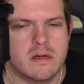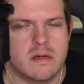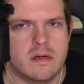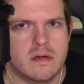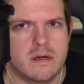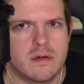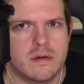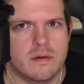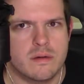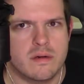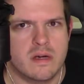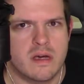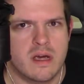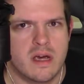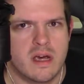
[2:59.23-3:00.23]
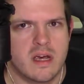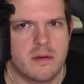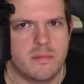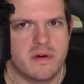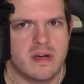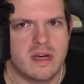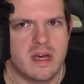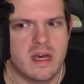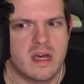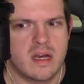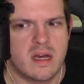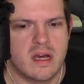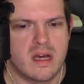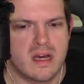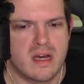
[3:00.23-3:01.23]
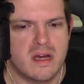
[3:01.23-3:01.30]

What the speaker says: Okay, but can I?